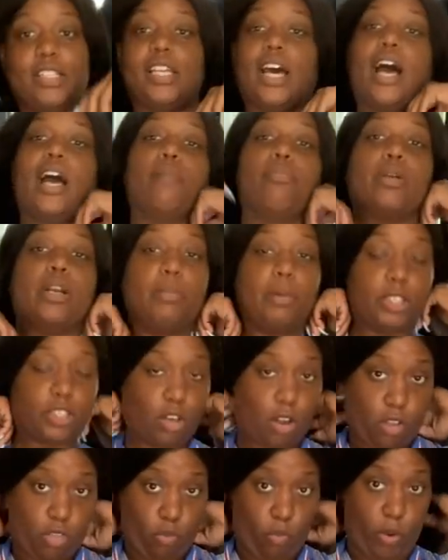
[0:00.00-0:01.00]
it tied pretty much
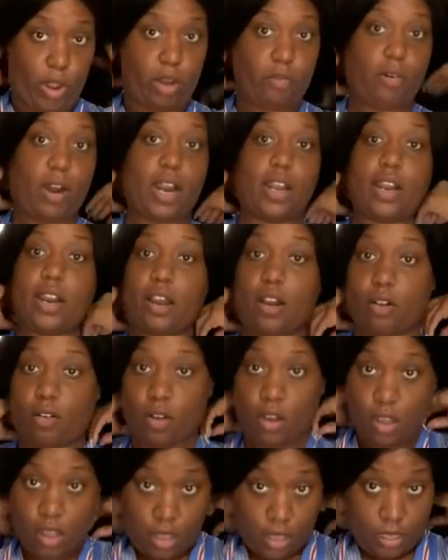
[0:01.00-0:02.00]
all the way right
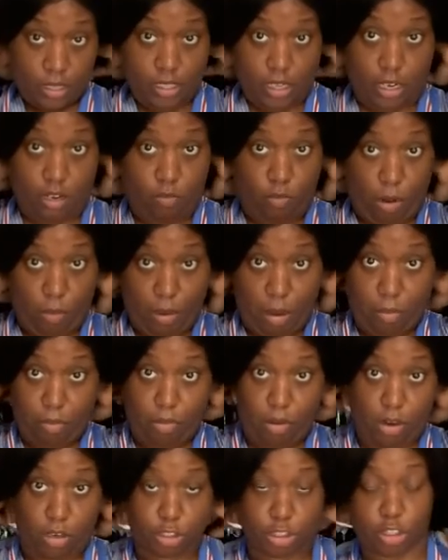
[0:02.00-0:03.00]
now because I didn't want my
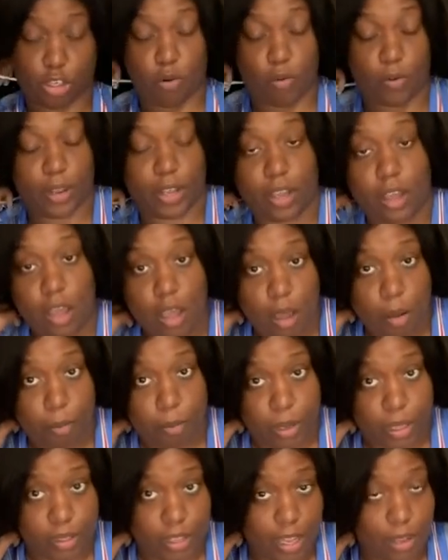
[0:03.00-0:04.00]
bra showing,
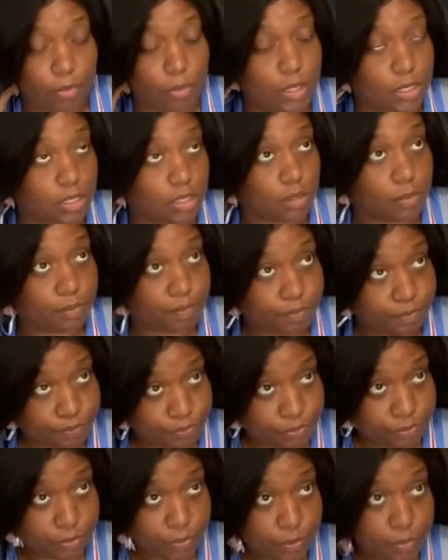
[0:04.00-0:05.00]
but
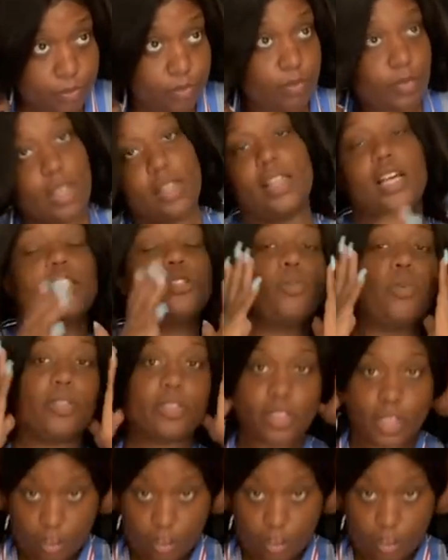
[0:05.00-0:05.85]
that's one